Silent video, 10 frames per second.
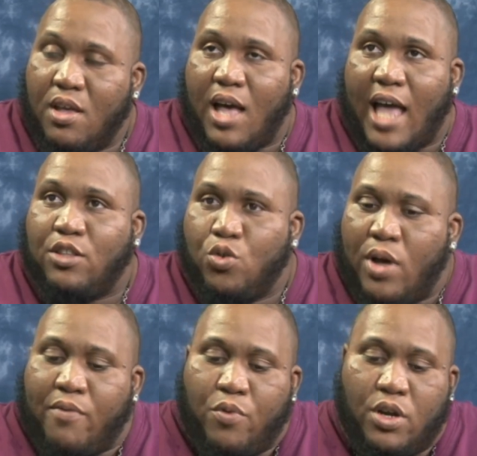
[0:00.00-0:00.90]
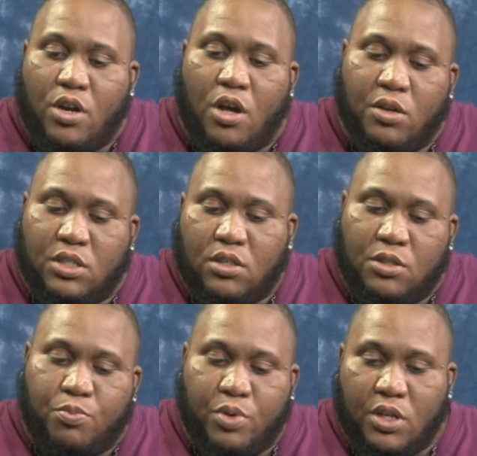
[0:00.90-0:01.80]
I do have one now.
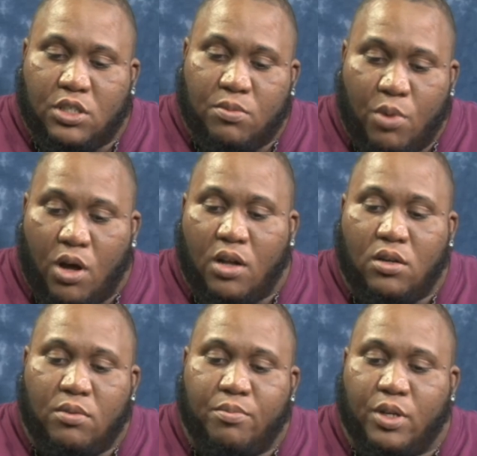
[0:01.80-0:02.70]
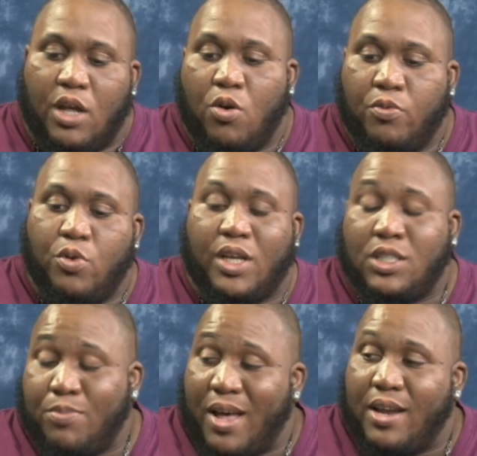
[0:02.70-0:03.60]
It's pretty small, yeah, but I hope to
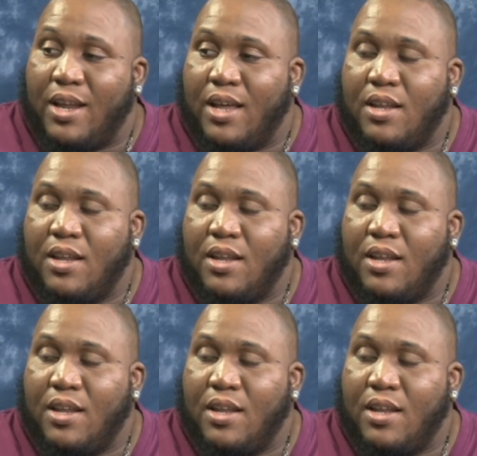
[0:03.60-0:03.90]
expand that.